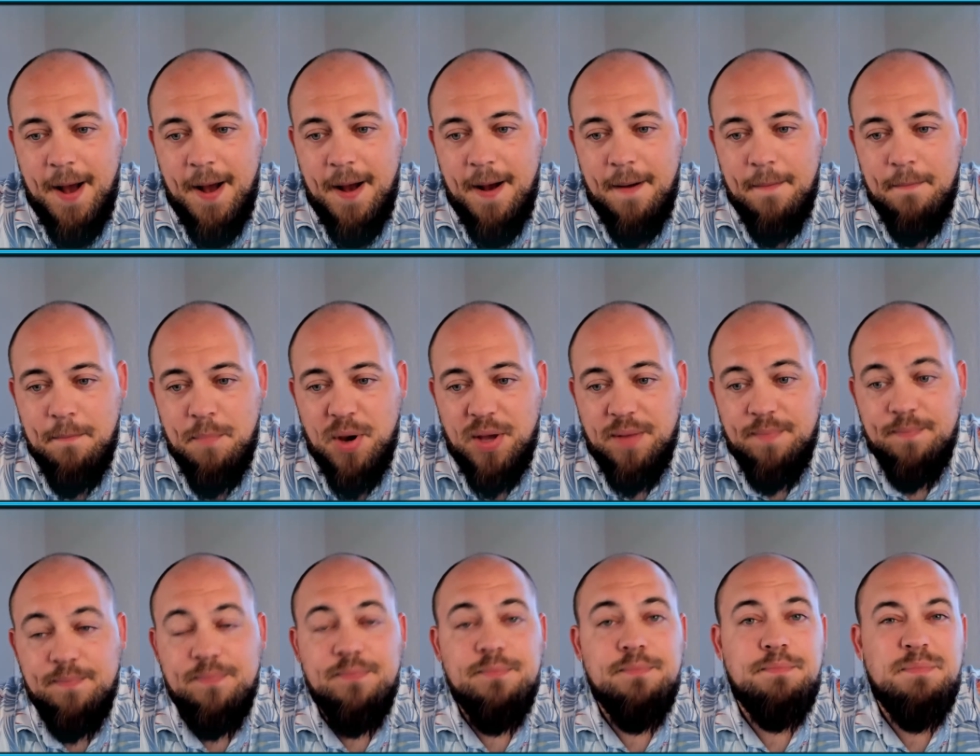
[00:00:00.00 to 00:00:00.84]

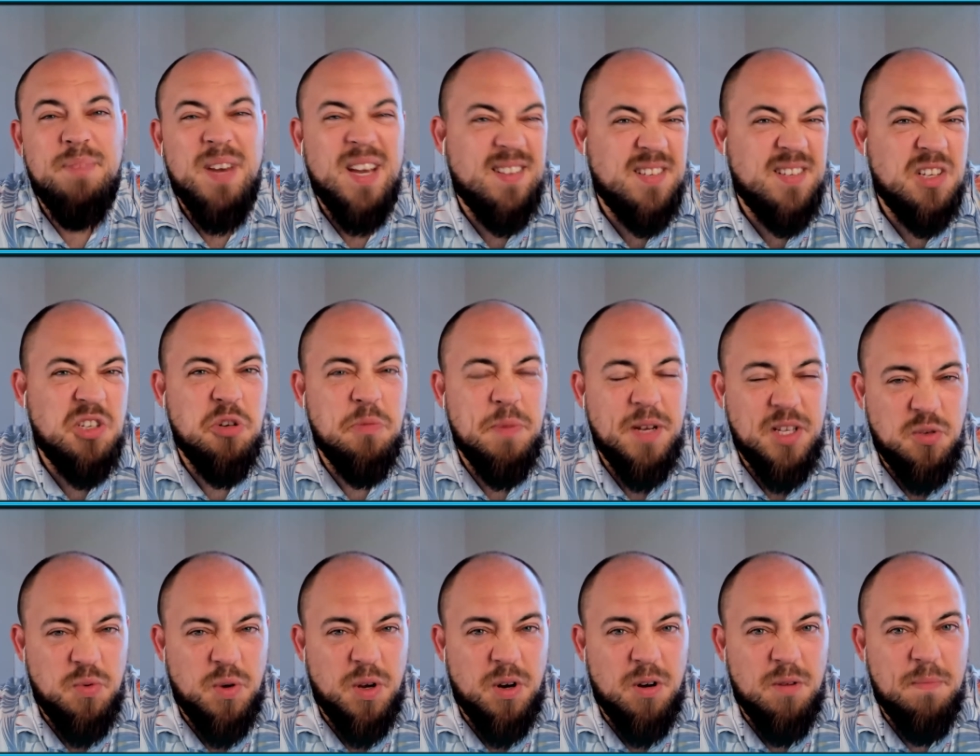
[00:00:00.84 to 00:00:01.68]
But pay
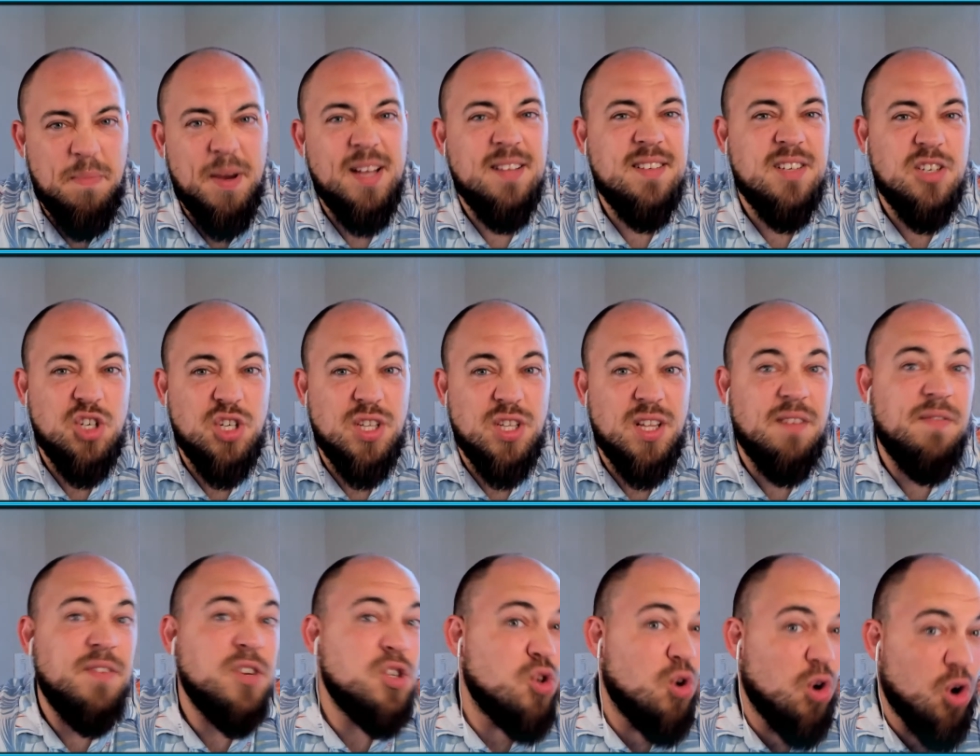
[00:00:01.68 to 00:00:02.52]
attention to my Twitter. Pay
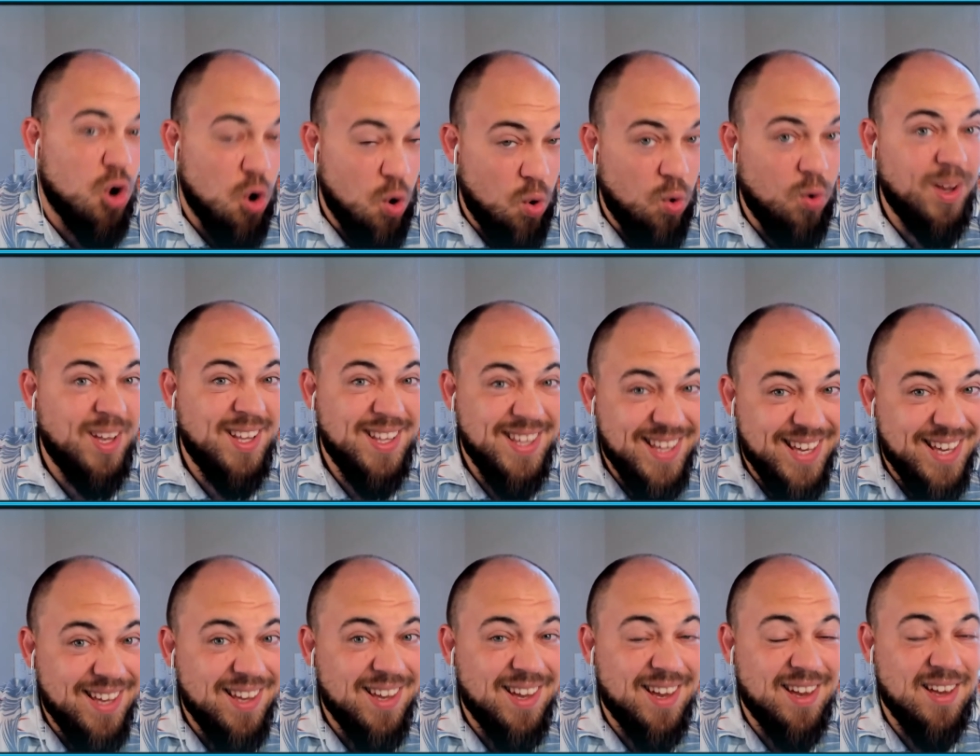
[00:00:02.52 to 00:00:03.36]
attention to the official
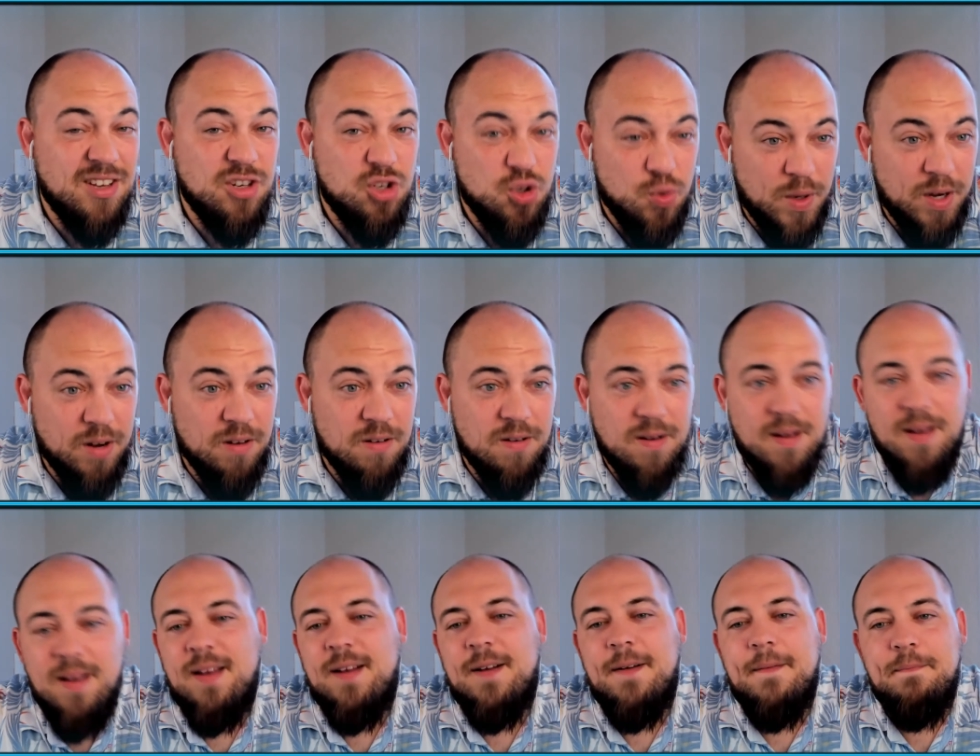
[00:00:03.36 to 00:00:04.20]
CoinGeek
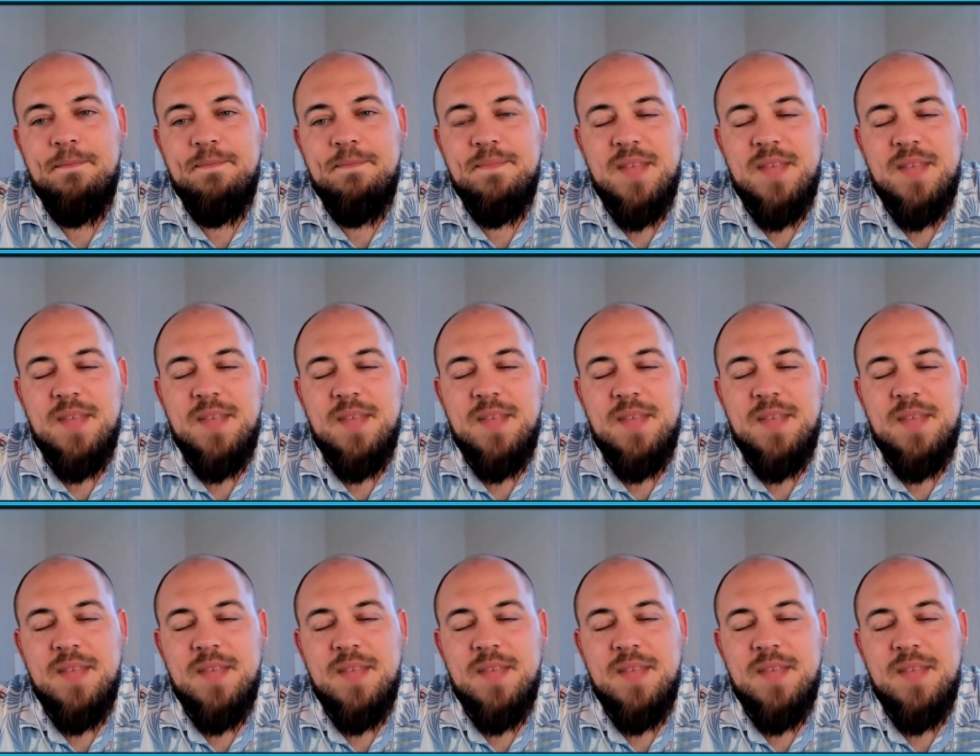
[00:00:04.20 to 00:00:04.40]
Twitter.